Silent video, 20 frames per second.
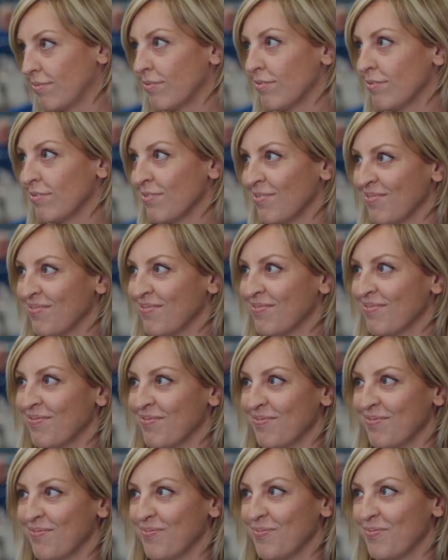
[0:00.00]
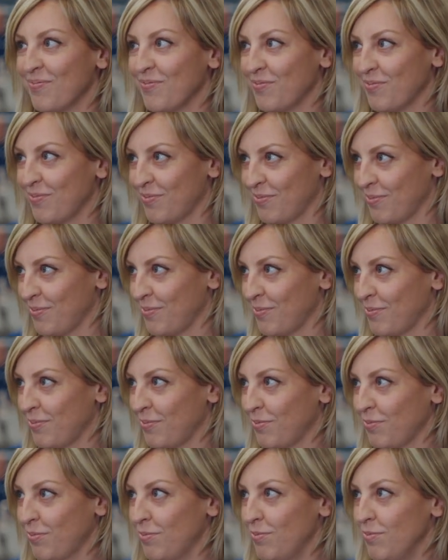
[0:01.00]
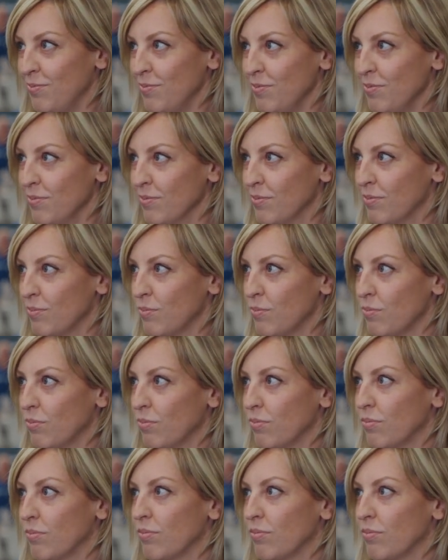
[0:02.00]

This person isn't speaking.